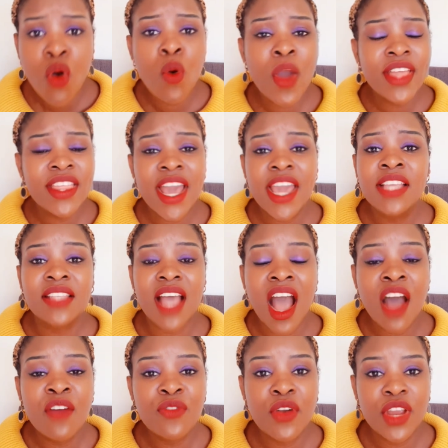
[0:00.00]
whether it's
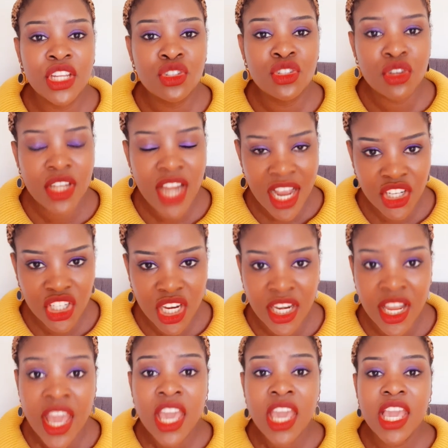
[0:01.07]
Afro Introduction.
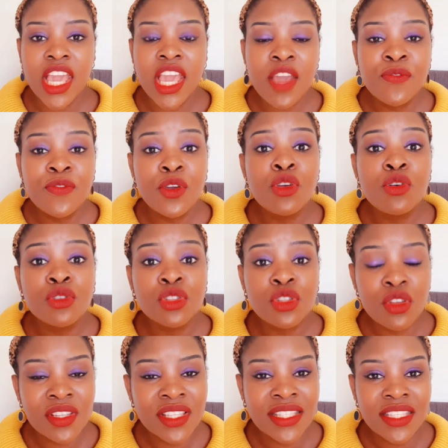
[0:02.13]
If you use
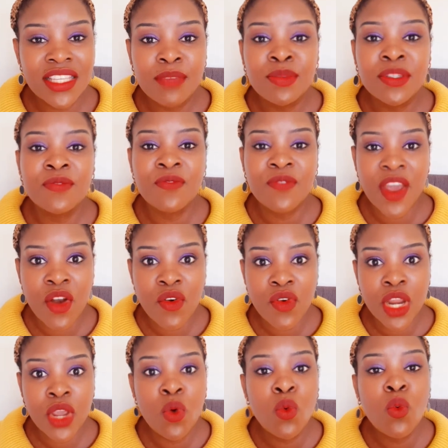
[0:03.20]
those tips
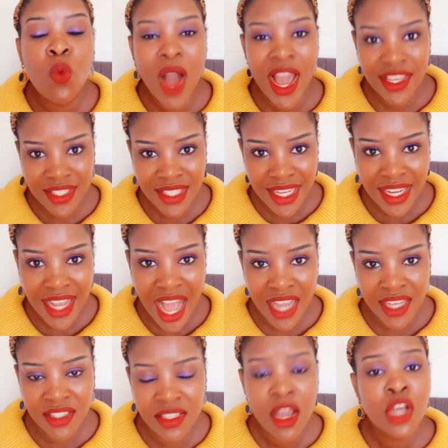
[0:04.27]
very wisely,
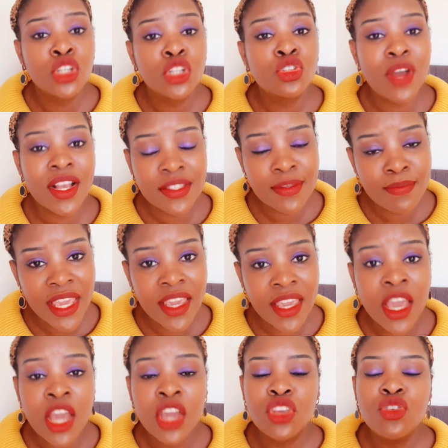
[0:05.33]
guys, trust
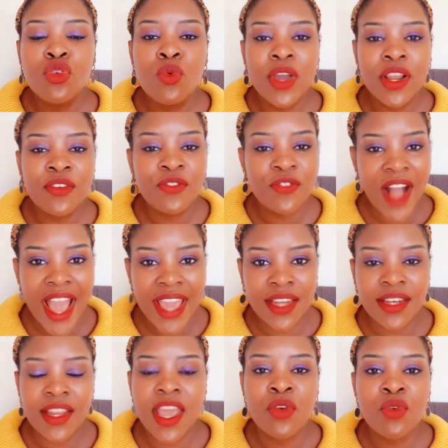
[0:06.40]
me, you will
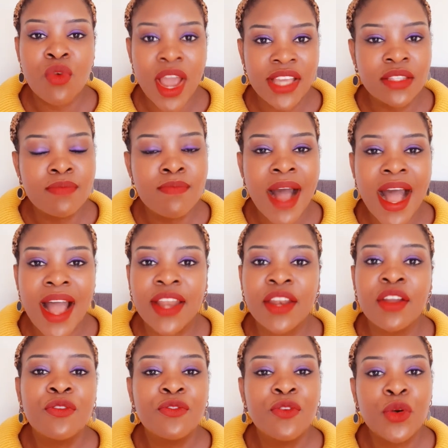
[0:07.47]
find a right man
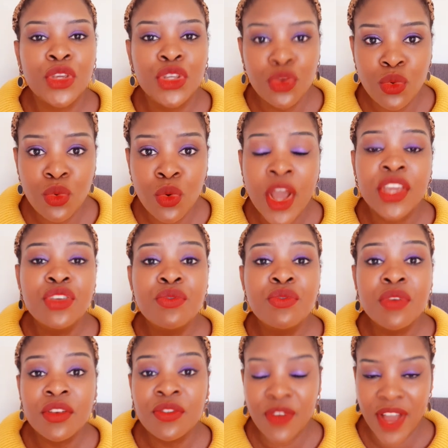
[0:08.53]
for you. You
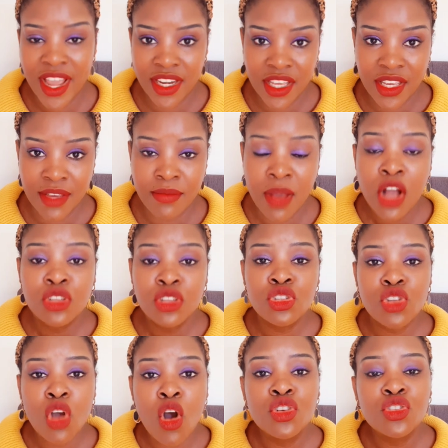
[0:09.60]
will find him.
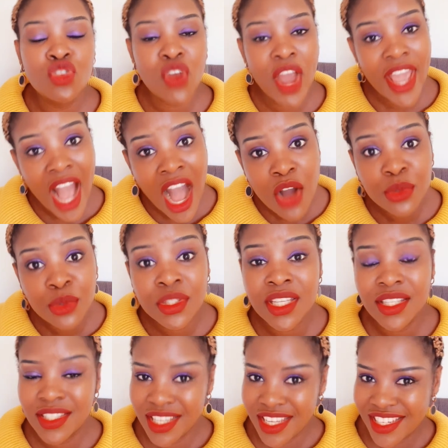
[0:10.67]
So try out
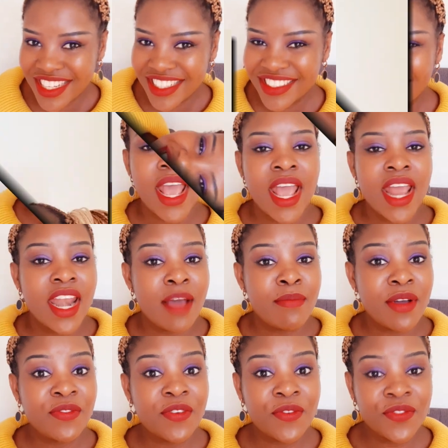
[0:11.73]
Tinder.
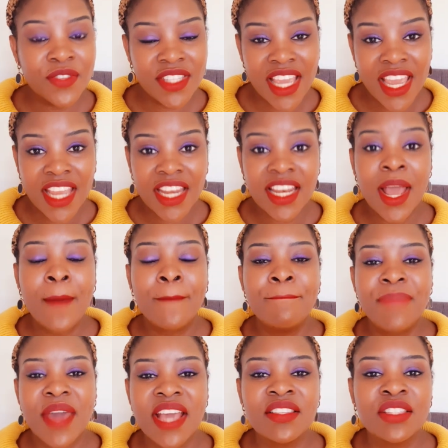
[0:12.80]
Number fifteen,
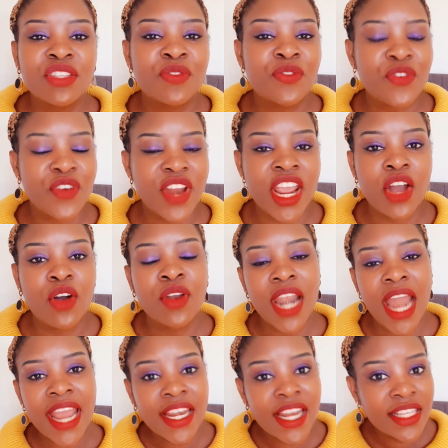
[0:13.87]
best free
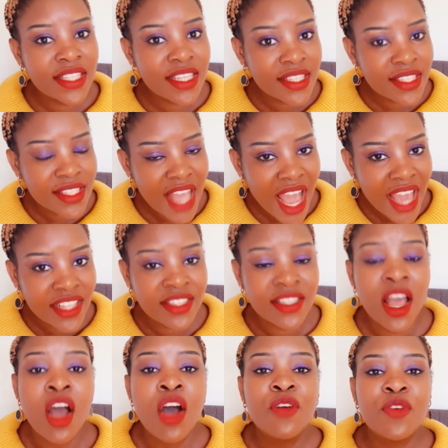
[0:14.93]
online dating
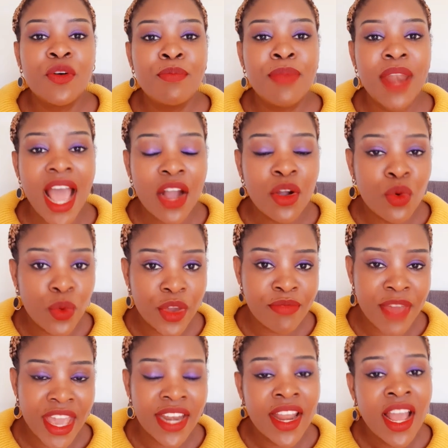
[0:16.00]
sites for black
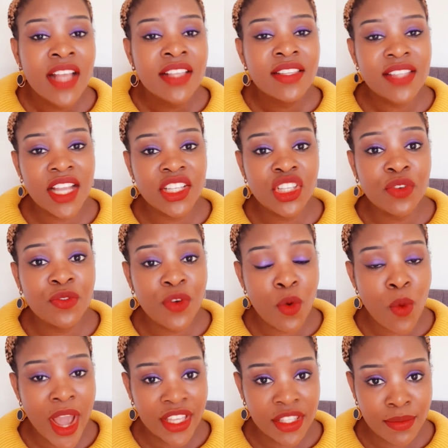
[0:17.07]
women searching
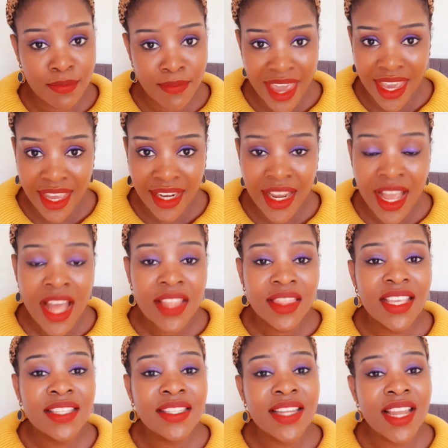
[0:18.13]
for white men.
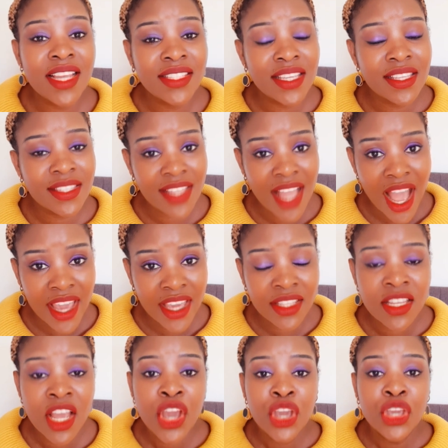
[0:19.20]
This dating
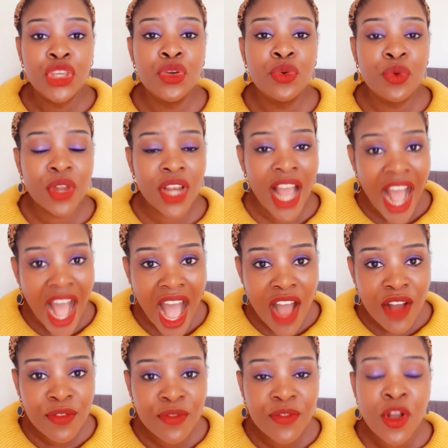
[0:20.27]
site, you will
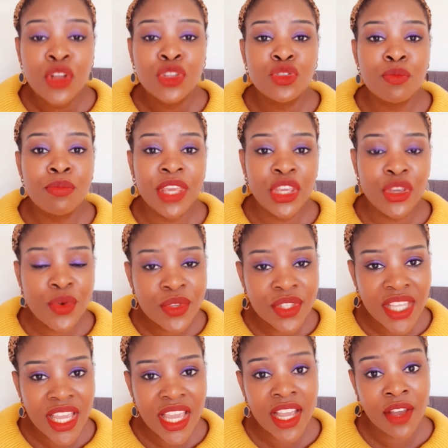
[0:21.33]
have to be
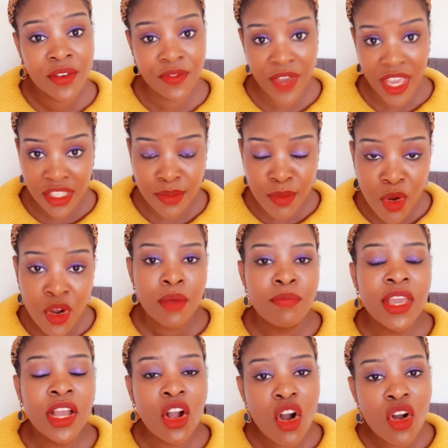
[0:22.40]
using Facebook
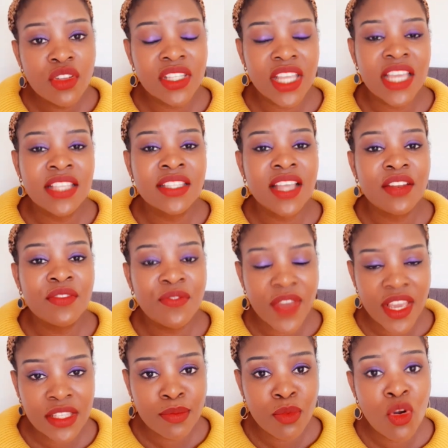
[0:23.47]
because it's a
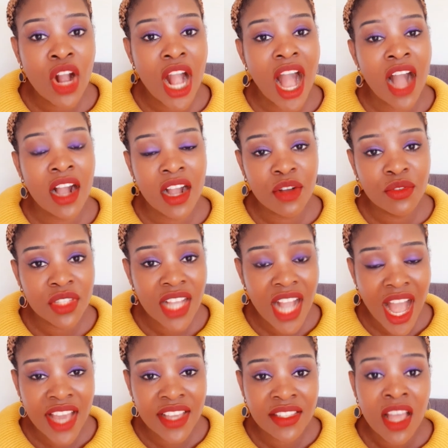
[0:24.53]
Facebook account,
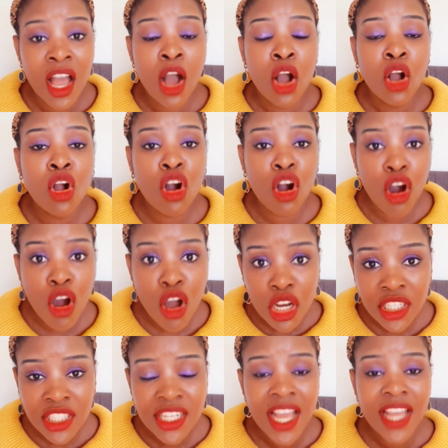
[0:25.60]
guys,
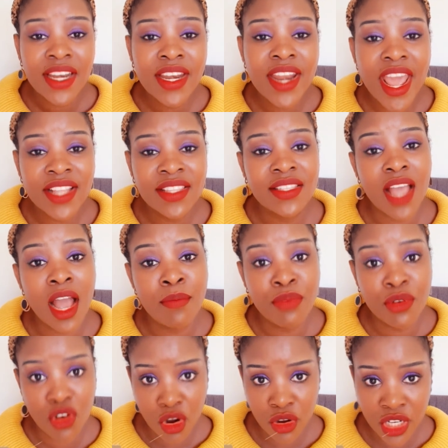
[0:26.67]
called Dates
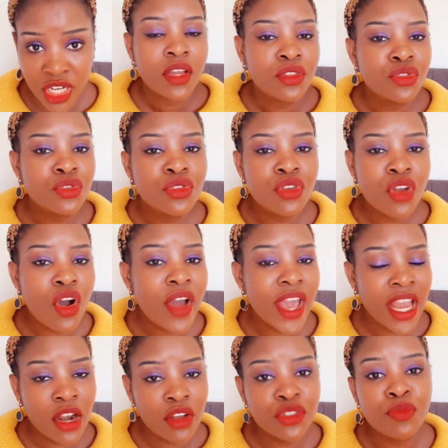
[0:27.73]
Abroad. To know
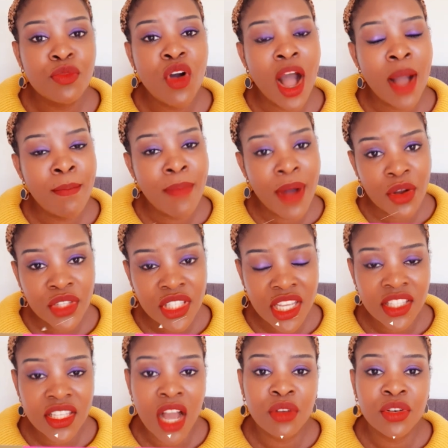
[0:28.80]
a lot more about
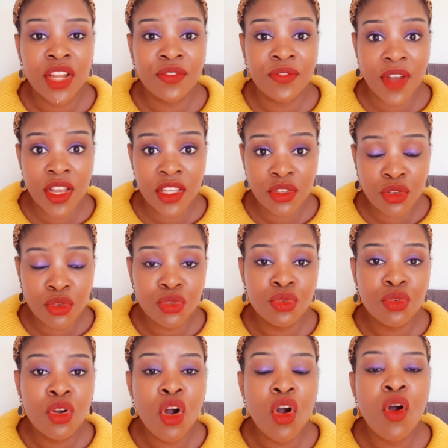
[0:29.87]
it, I would advise you
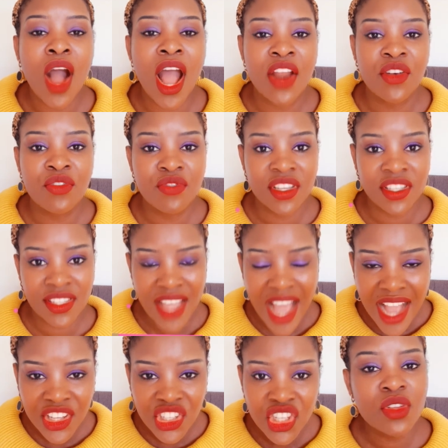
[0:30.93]
to go and
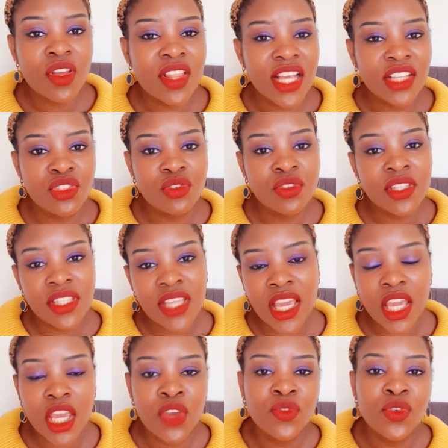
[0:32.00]
research so that you
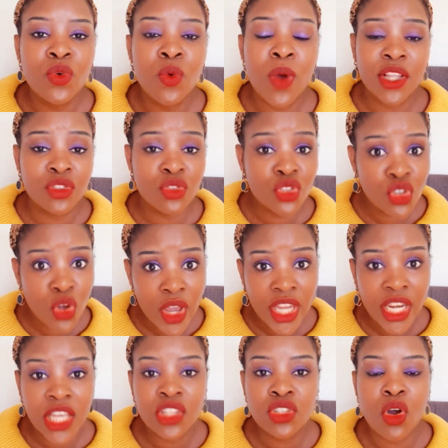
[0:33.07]
see if you want to
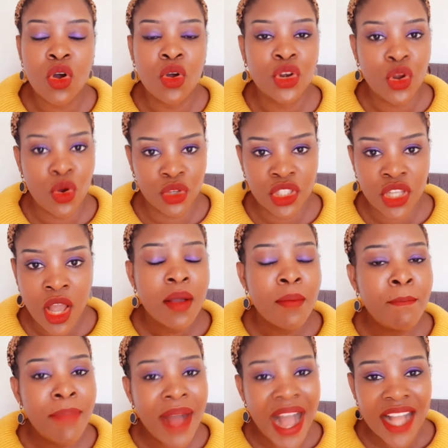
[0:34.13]
join it or not.
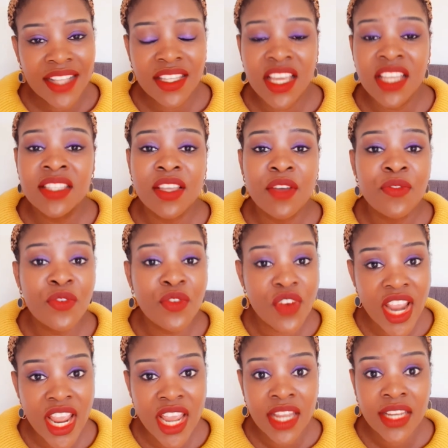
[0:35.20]
But it's a
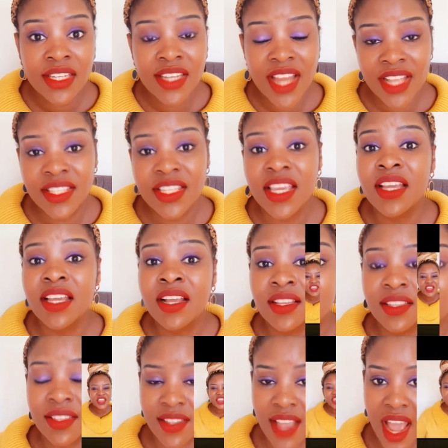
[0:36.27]
free
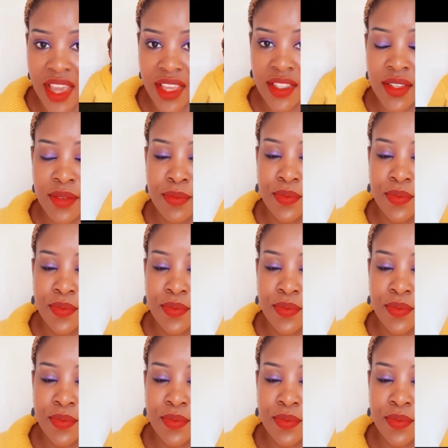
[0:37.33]
dating site.